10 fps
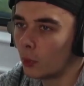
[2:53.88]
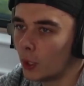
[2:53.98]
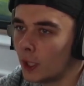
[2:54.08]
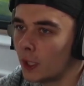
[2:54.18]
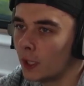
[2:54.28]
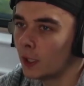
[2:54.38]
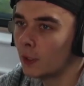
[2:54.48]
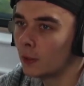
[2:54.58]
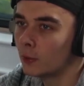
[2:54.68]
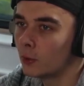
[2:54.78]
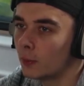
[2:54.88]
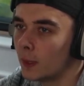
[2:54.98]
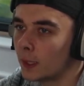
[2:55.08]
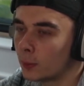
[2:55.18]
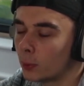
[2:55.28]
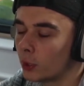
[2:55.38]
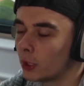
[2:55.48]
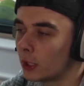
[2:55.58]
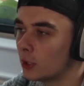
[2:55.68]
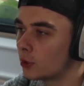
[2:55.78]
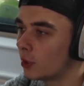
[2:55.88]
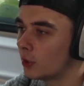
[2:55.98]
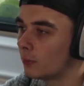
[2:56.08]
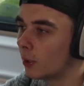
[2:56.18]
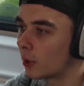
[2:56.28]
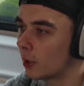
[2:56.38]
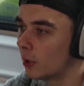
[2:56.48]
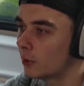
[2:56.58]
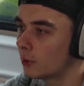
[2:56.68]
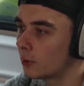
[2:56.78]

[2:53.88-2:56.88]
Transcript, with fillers: we're here to make a pretty interesting podcast.